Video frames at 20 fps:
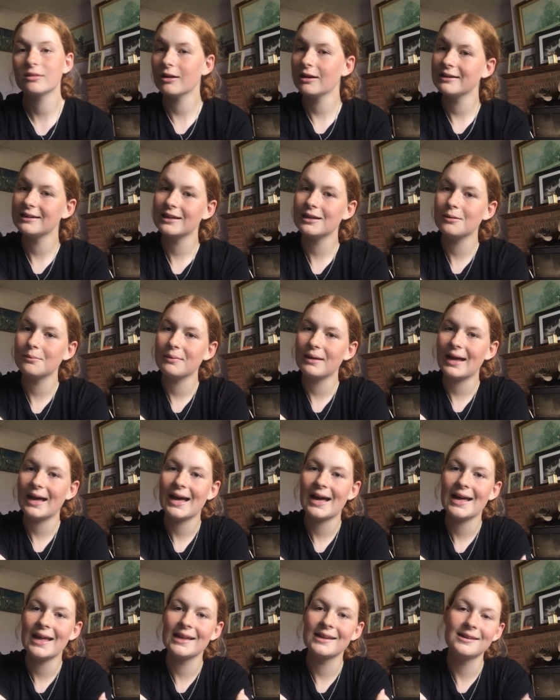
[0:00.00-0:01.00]
sign up
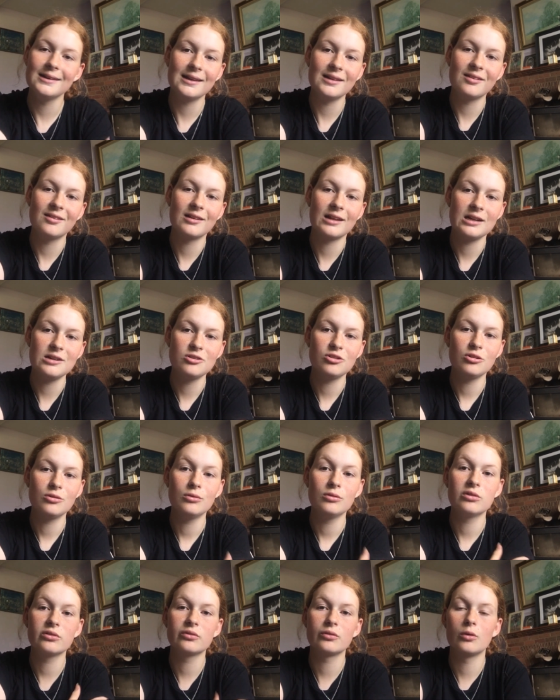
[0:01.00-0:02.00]
and stay
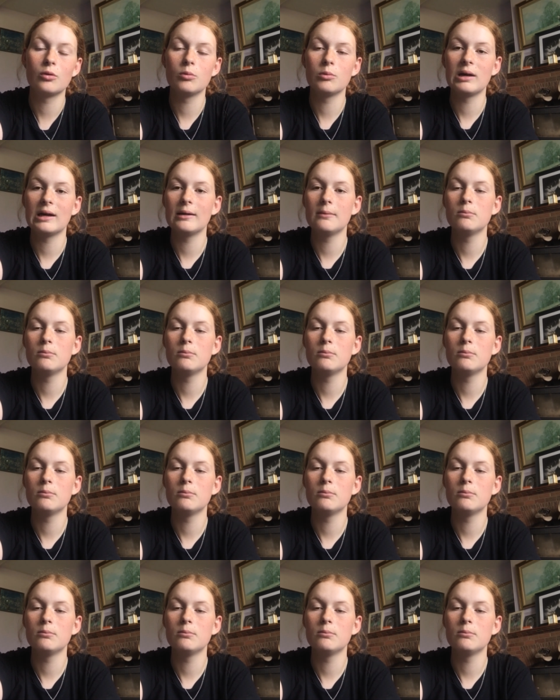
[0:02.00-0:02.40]
tuned for